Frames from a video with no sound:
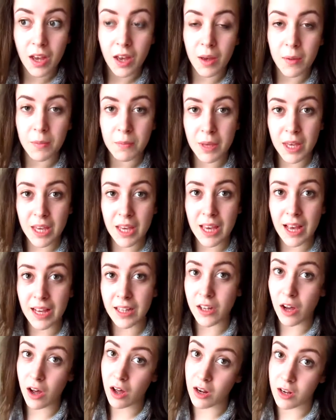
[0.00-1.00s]
me and
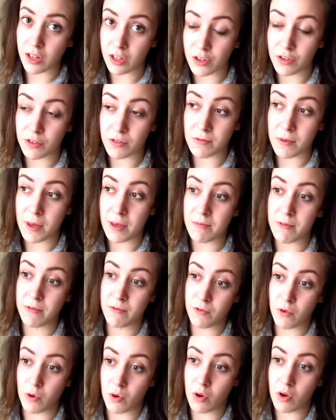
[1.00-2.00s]
Carla, who you've met
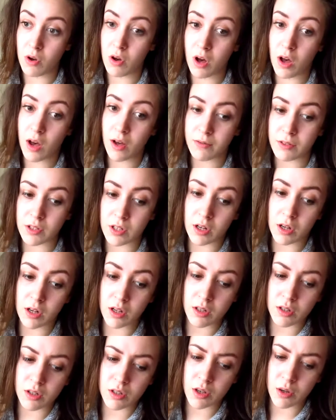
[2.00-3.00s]
before, after
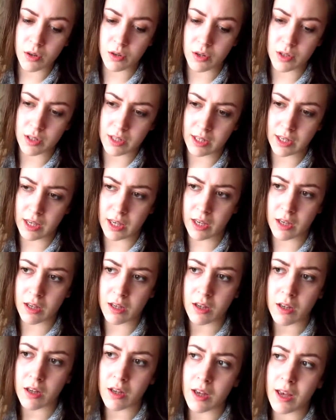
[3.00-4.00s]
solo singing
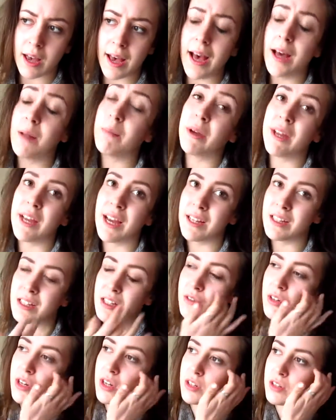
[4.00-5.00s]
and my
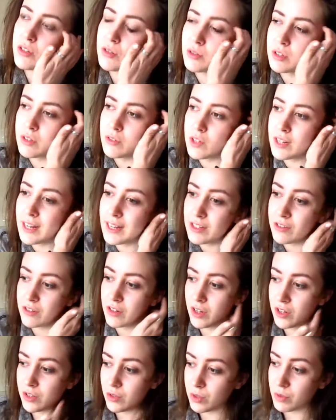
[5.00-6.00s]
acting rehearsal, so I've got an acting
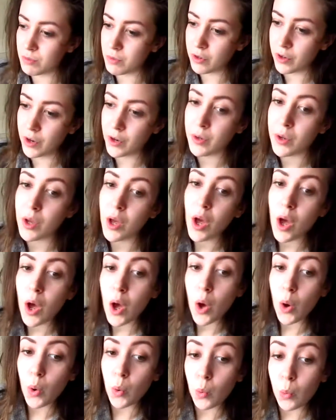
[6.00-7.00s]
rehearsal tomorrow,
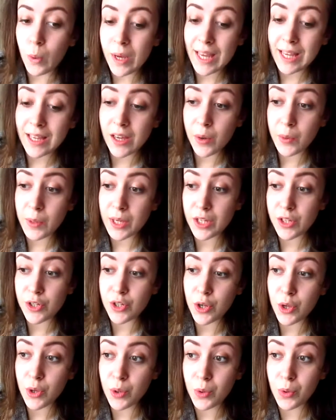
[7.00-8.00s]
we're going
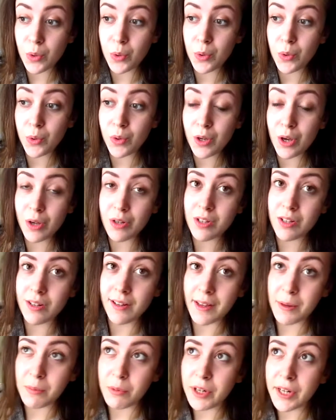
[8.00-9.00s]
to go to the
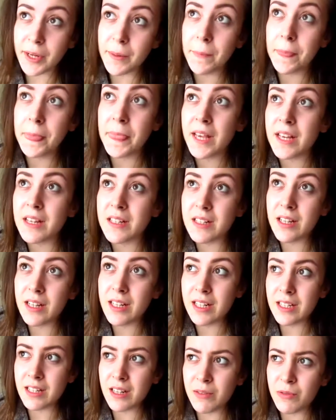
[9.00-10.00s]
library because
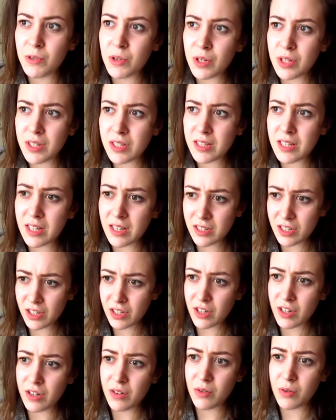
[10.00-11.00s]
I've got a
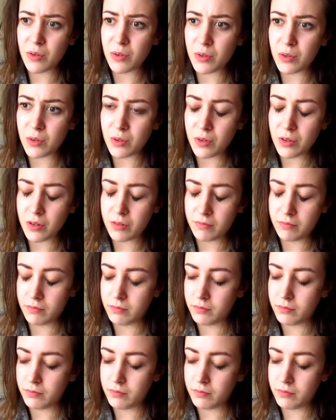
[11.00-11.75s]
syndicate or a